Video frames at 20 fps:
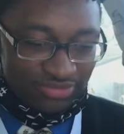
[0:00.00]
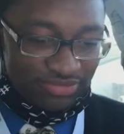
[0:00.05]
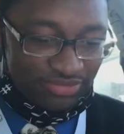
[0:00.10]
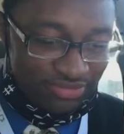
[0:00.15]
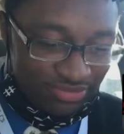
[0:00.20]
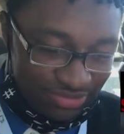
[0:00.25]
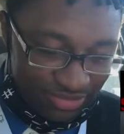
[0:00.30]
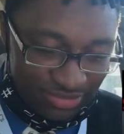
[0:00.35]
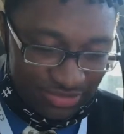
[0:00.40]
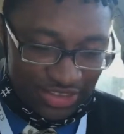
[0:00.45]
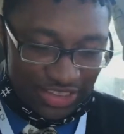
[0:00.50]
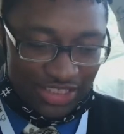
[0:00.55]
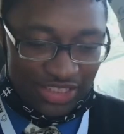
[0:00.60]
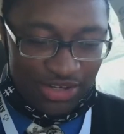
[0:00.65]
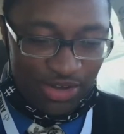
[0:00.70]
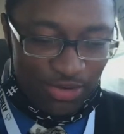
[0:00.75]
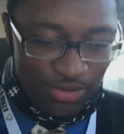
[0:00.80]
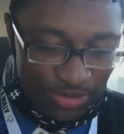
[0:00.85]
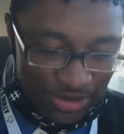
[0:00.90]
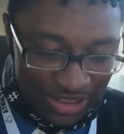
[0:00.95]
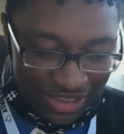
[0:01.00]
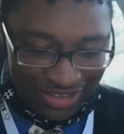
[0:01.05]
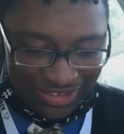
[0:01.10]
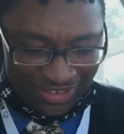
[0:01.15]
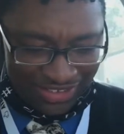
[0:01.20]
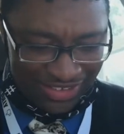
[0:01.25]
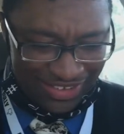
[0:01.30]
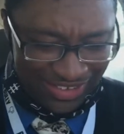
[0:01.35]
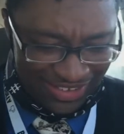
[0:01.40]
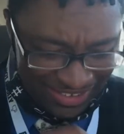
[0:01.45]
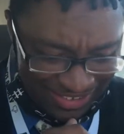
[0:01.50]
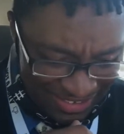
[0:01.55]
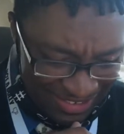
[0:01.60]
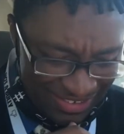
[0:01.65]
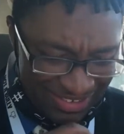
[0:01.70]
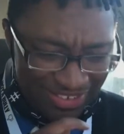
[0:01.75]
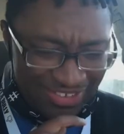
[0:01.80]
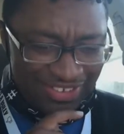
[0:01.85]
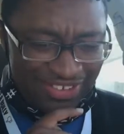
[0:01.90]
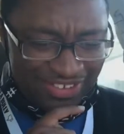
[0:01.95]
changes. Oh, yeah. If you
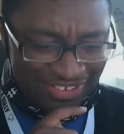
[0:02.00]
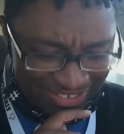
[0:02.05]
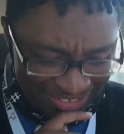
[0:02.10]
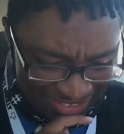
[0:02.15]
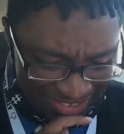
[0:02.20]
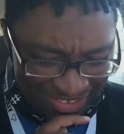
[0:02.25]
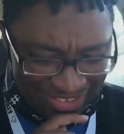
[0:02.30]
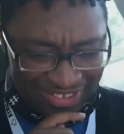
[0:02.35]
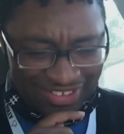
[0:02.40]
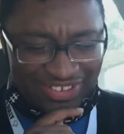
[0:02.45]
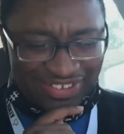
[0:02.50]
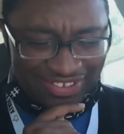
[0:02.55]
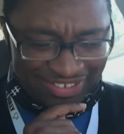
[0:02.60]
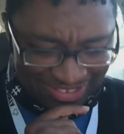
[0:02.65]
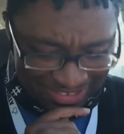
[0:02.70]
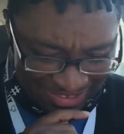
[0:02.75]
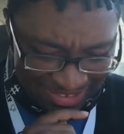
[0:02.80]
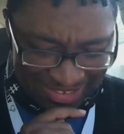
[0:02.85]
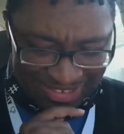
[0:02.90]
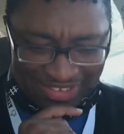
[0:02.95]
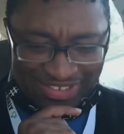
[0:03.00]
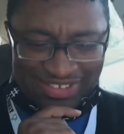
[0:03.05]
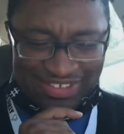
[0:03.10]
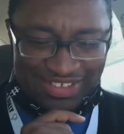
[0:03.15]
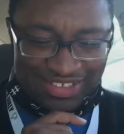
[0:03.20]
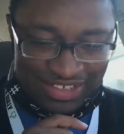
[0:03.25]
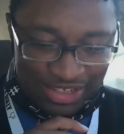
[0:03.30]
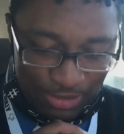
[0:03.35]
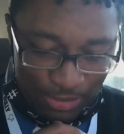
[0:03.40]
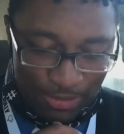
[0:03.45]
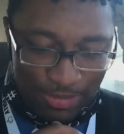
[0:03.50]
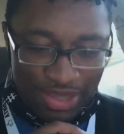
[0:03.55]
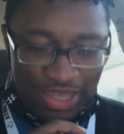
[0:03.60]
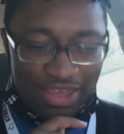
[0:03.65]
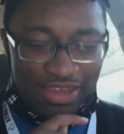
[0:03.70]
think that you can match, flame show me.